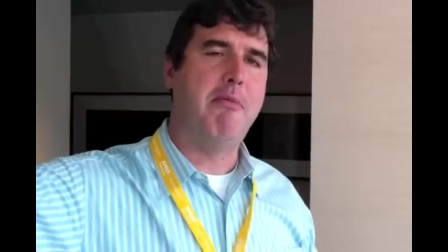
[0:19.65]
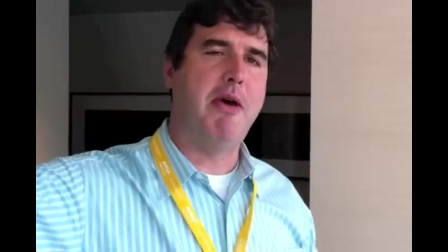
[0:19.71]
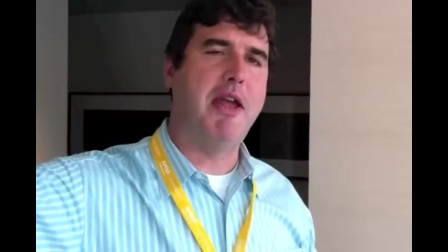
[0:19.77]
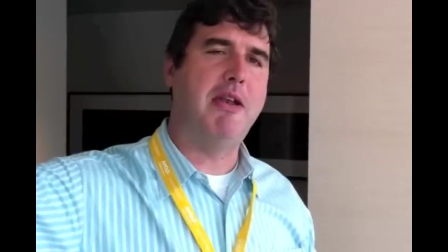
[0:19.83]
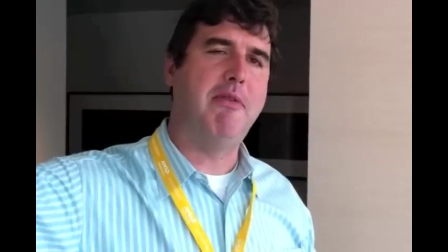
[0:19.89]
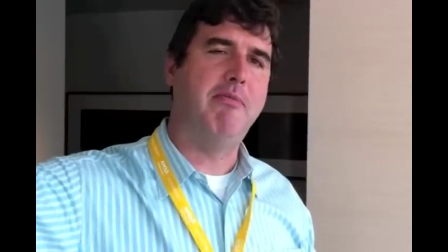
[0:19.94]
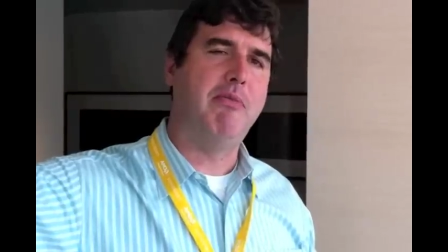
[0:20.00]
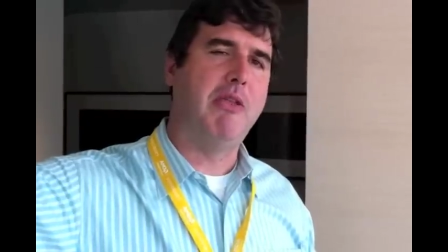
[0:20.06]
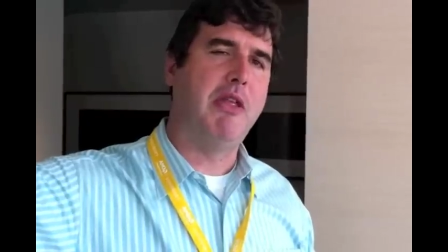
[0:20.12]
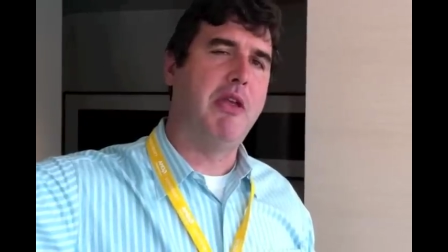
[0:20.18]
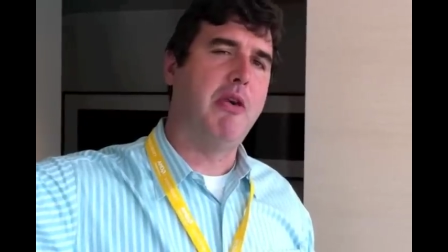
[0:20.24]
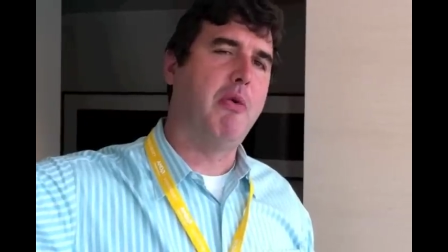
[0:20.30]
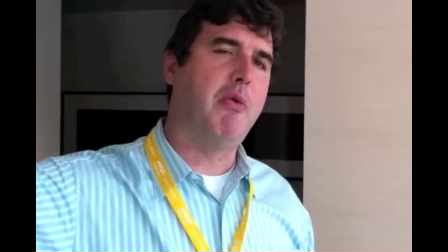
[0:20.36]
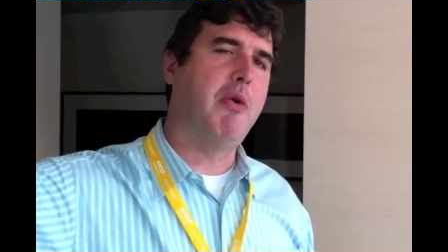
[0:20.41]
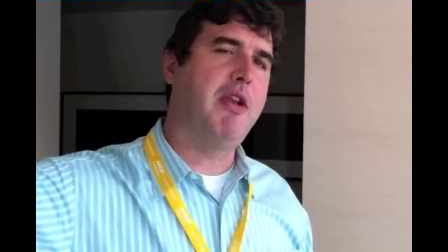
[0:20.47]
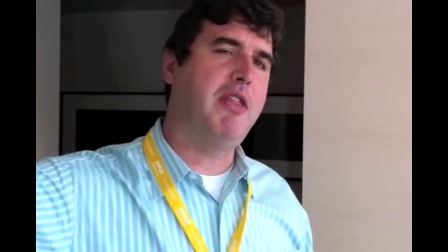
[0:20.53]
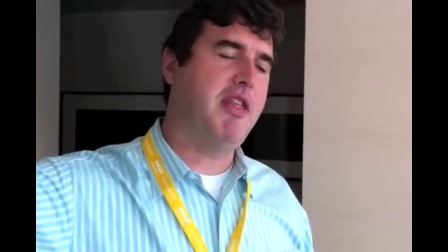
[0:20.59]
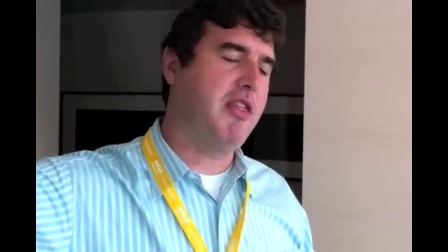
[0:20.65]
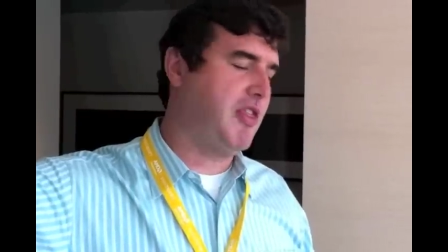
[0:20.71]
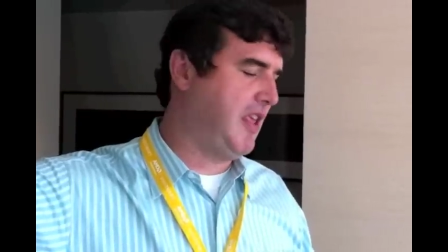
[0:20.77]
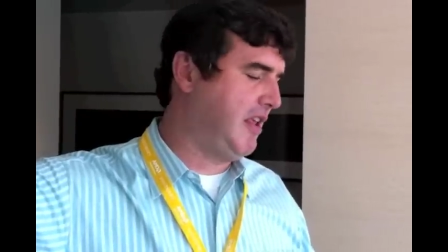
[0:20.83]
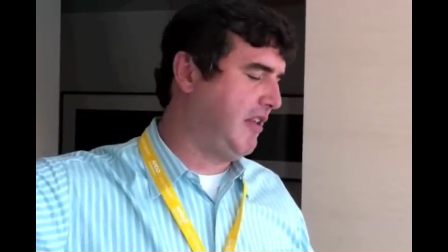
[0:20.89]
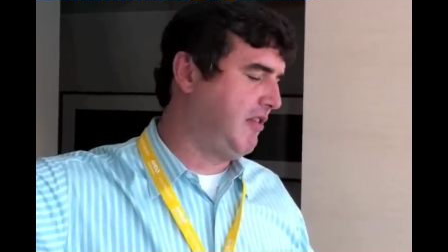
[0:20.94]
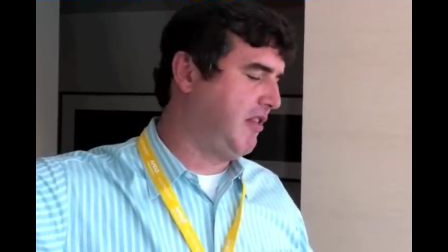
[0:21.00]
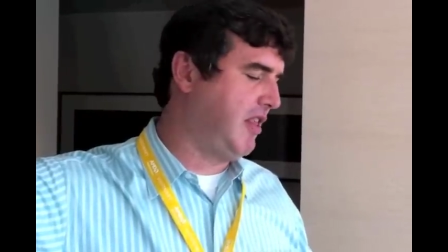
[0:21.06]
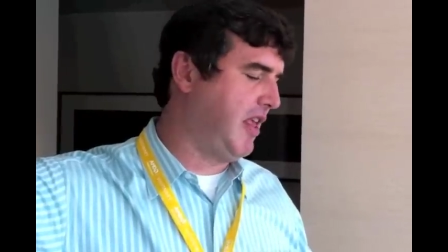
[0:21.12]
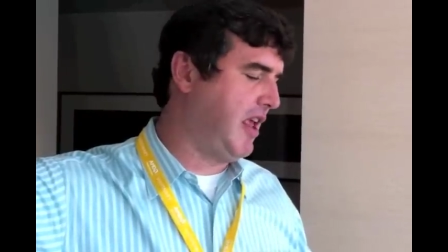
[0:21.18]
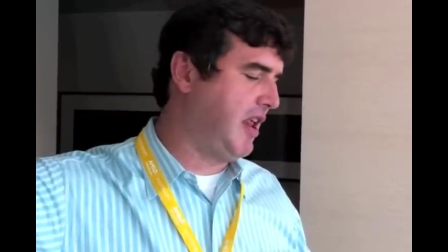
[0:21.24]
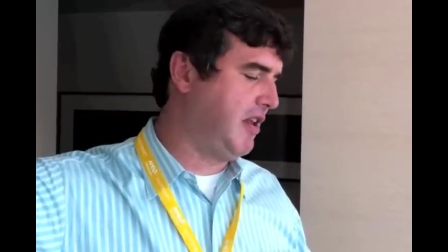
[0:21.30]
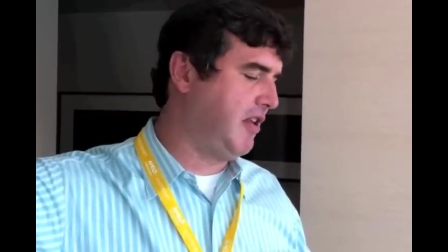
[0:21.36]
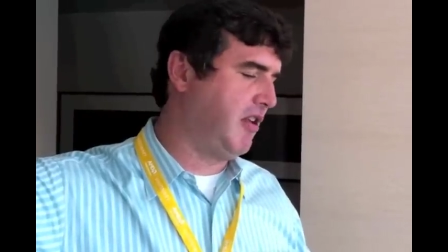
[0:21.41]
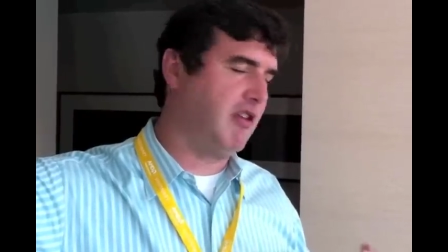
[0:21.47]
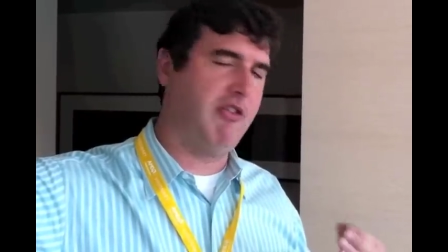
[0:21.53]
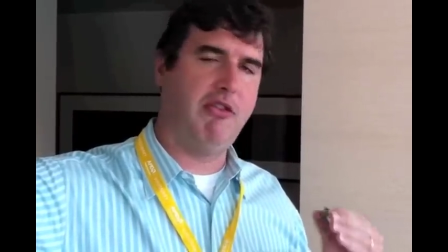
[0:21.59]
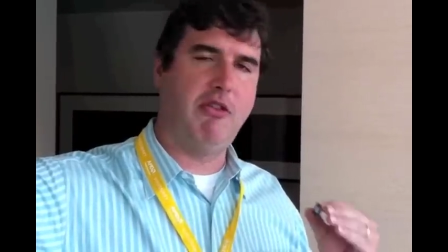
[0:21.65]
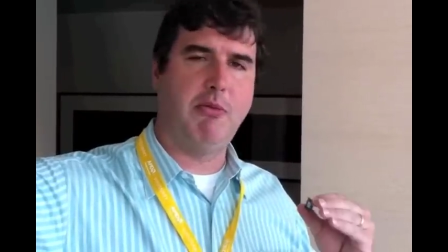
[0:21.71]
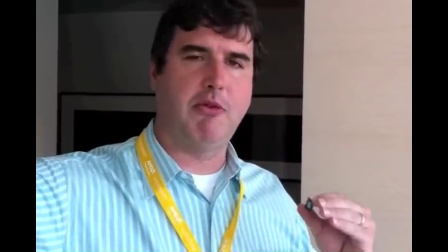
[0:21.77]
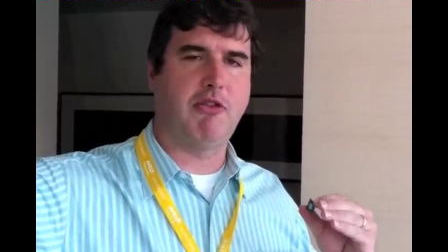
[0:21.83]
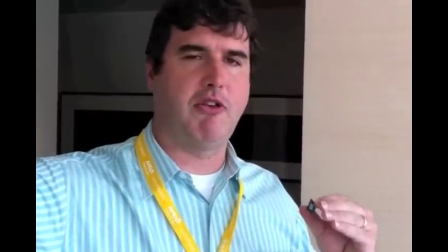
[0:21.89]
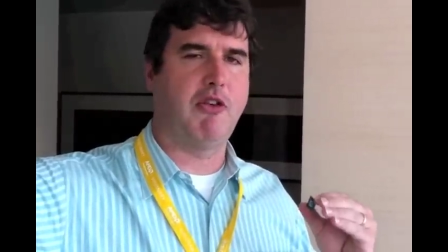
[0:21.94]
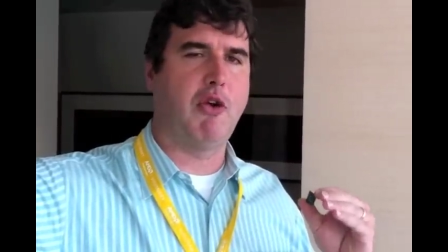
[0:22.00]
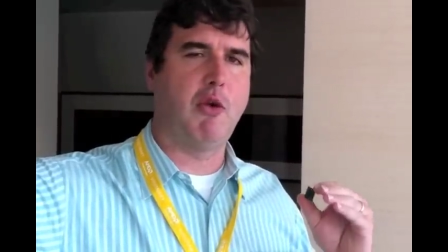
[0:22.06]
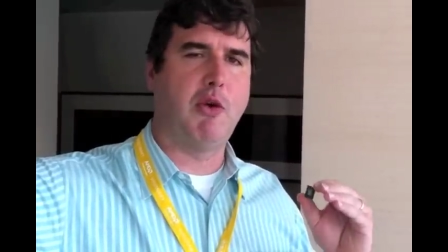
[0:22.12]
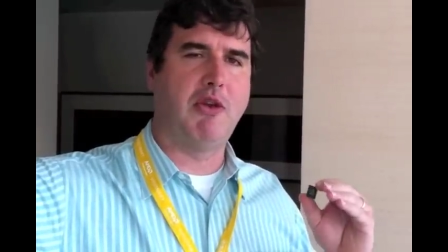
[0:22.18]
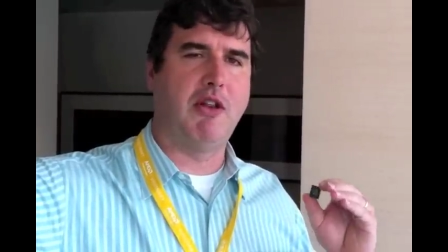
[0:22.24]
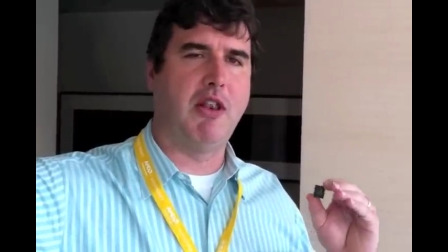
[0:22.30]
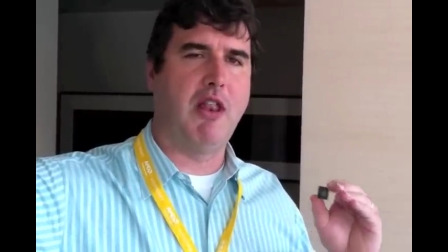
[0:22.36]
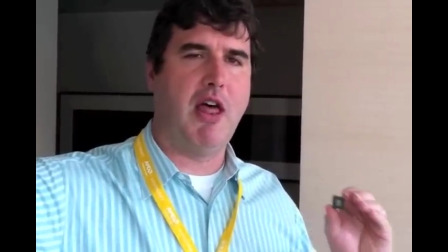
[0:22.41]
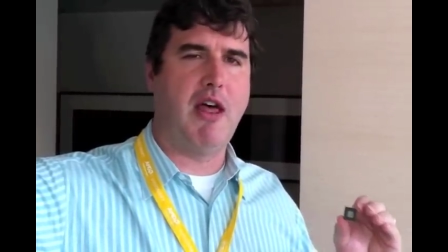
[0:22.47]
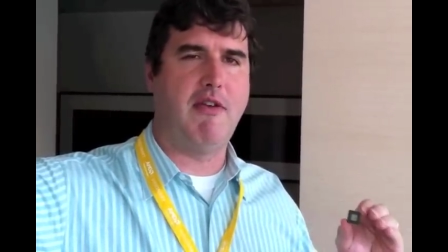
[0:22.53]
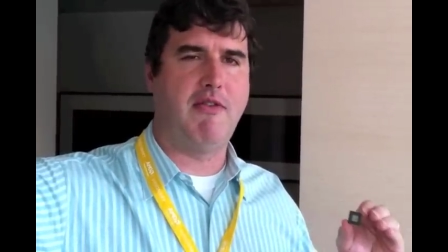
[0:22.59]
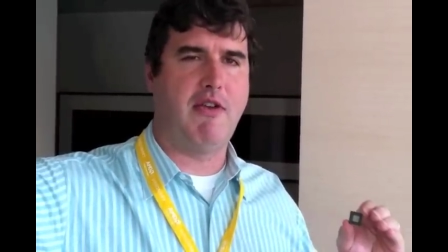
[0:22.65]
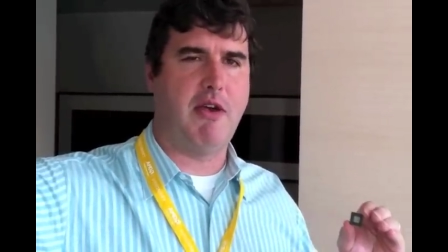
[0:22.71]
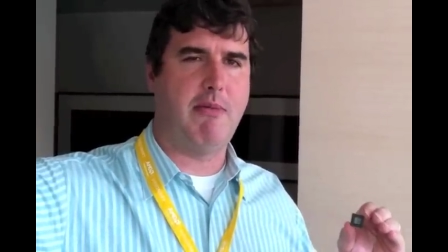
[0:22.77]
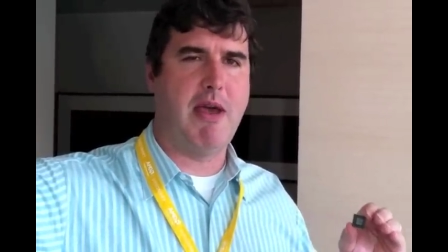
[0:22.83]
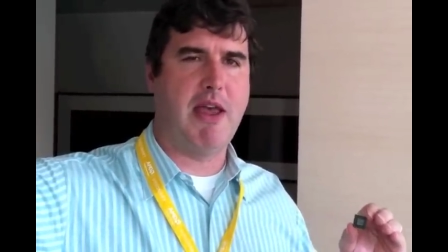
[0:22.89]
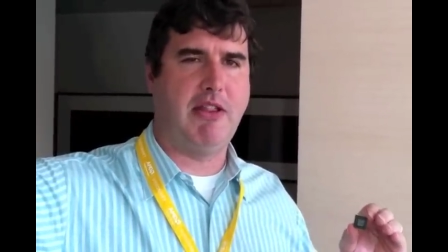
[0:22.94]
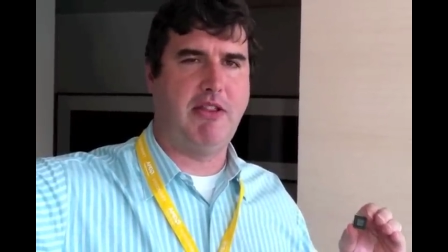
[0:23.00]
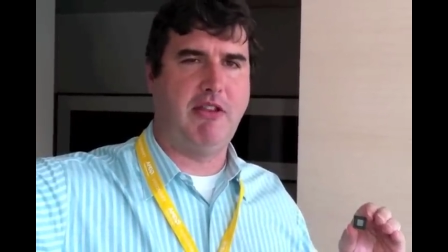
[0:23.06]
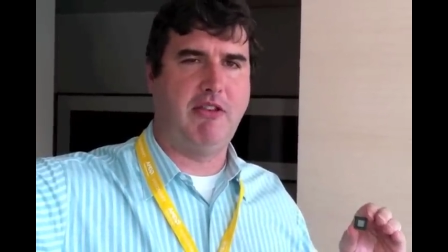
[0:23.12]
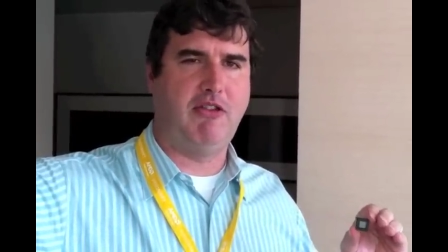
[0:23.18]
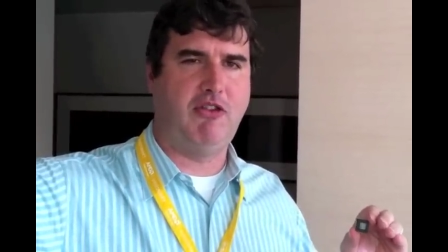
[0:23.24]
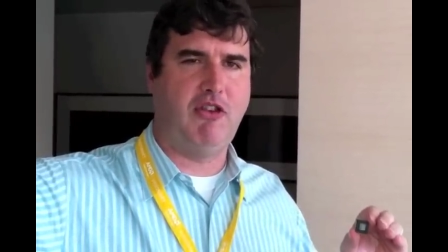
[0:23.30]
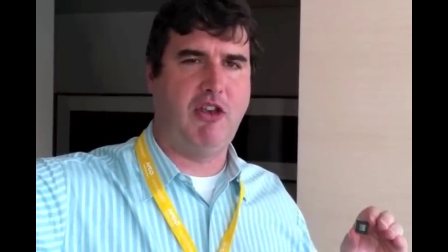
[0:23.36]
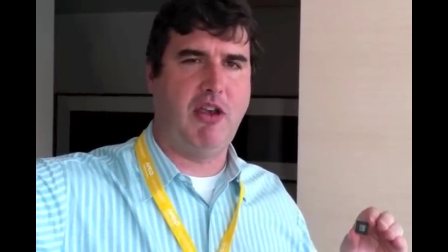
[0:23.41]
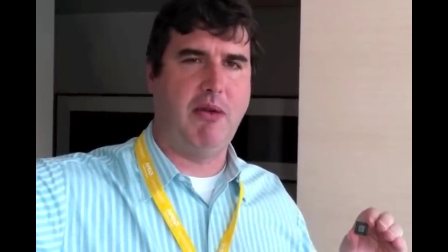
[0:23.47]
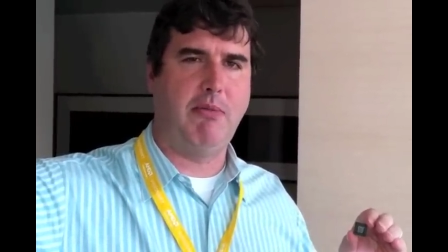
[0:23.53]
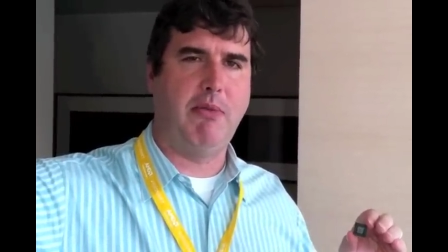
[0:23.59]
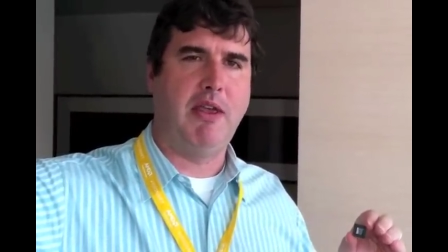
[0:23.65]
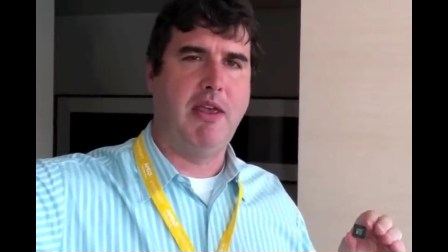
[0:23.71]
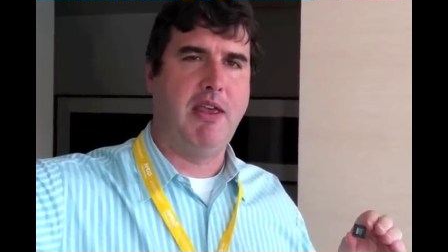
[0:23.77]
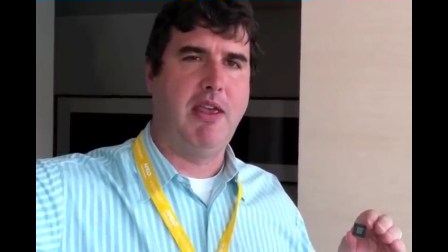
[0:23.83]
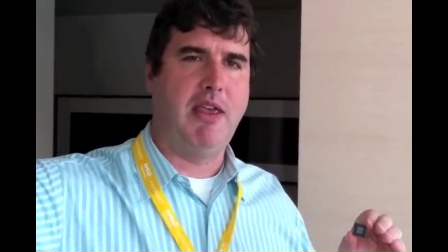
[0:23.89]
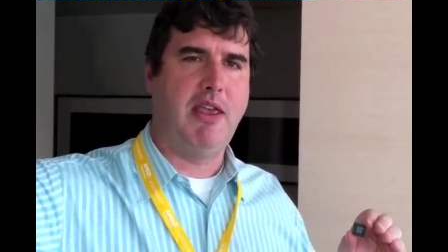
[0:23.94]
But one of the things that consumers are going to love about this chip